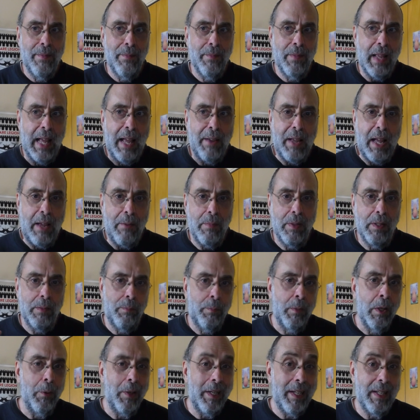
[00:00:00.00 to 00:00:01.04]
I've been
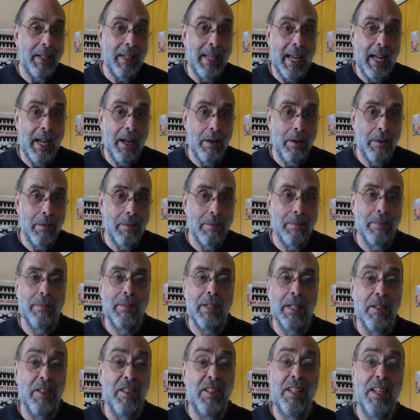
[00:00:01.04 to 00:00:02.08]
doing it now
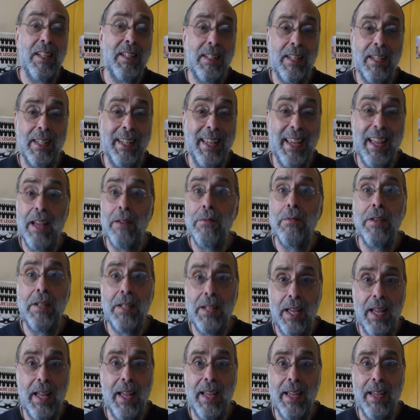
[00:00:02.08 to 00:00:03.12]
consistently every
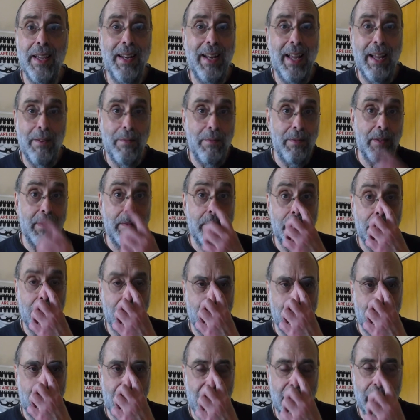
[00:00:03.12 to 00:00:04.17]
day, and I
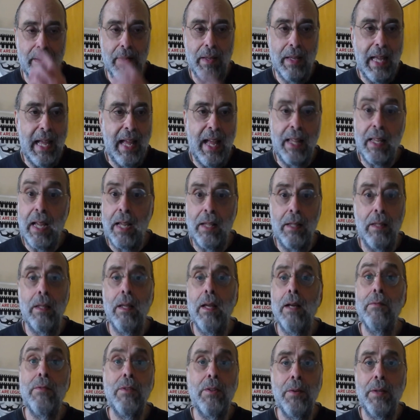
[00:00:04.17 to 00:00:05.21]

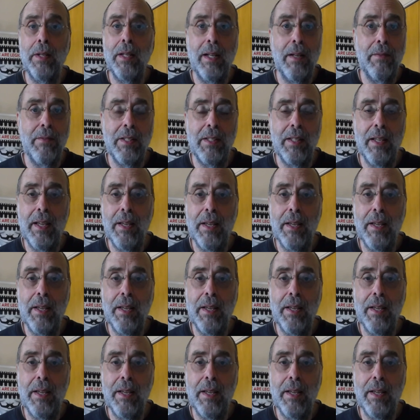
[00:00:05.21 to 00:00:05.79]
love doing it every day